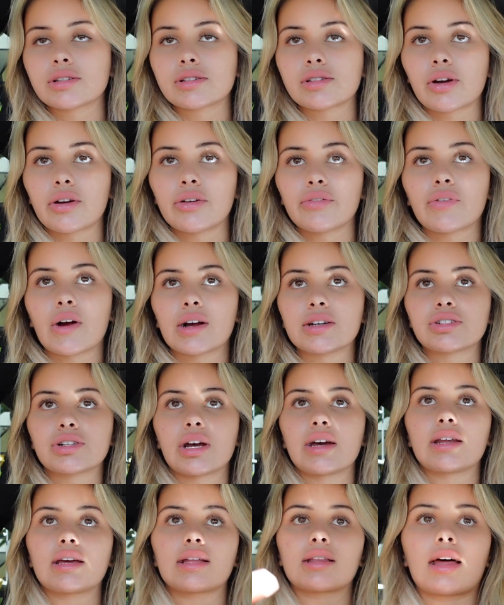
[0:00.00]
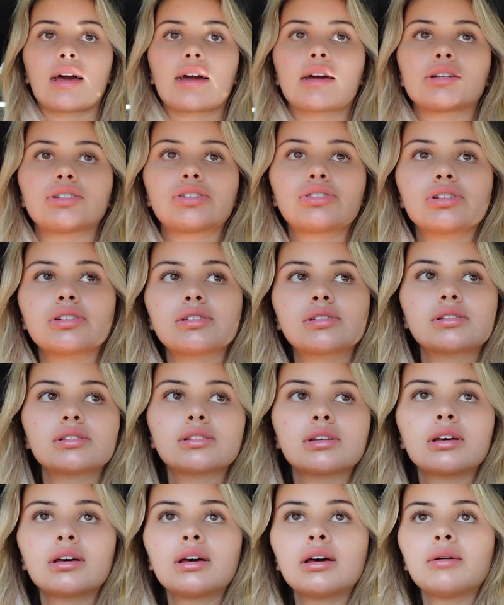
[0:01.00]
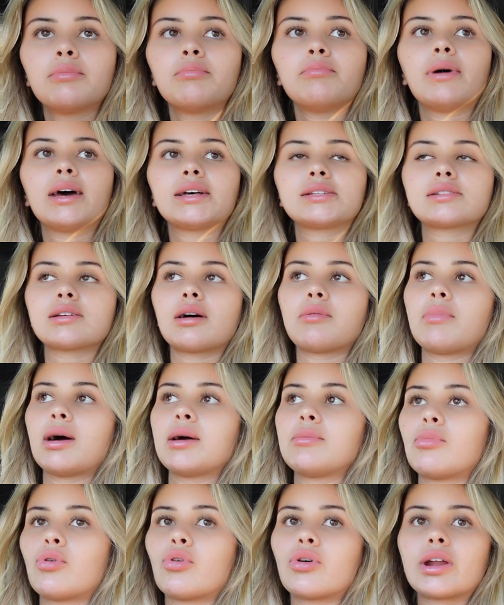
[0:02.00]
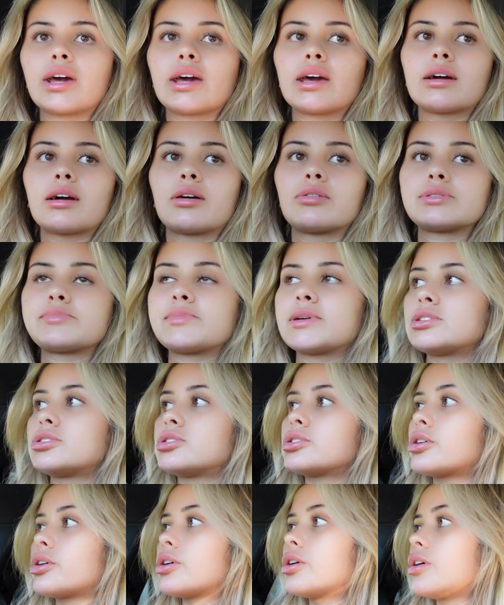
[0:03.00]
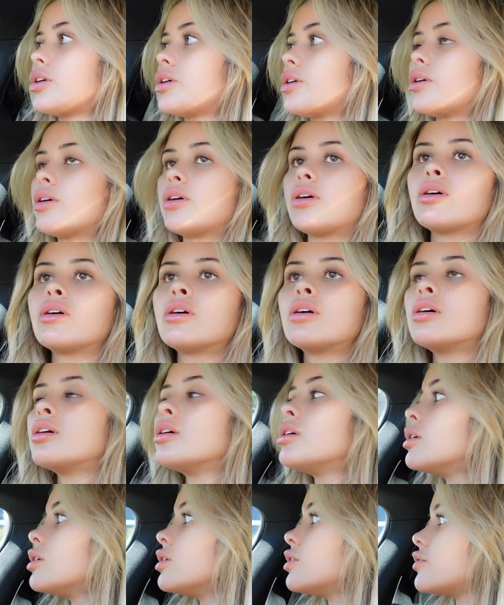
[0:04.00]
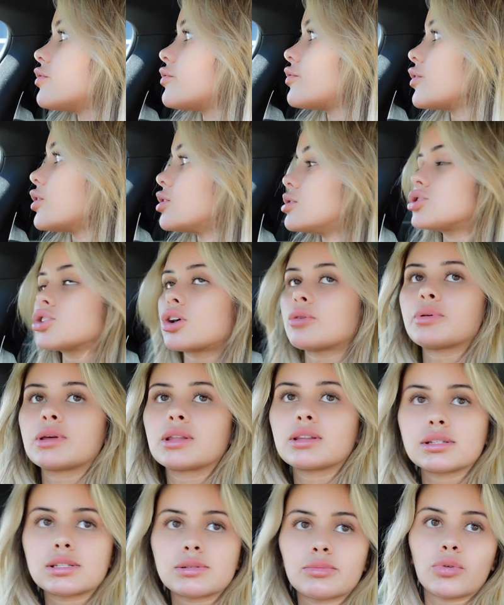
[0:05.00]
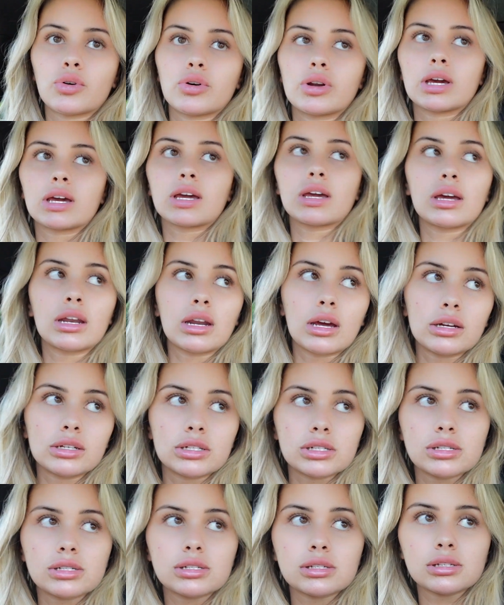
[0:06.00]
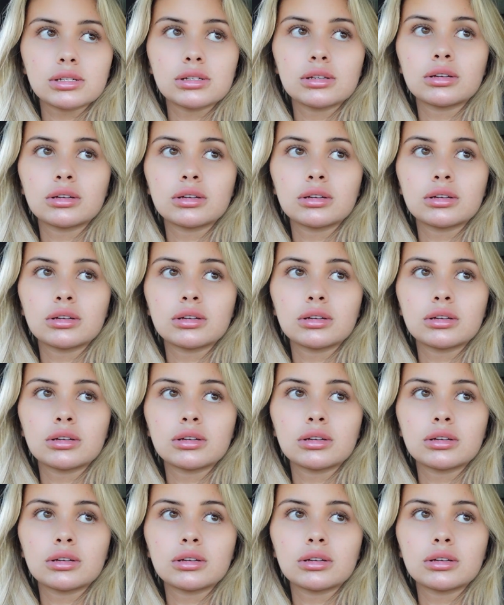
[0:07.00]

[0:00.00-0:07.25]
So frustrating, like, it's just messed up my morning. I was meant to go food shopping this morning and I was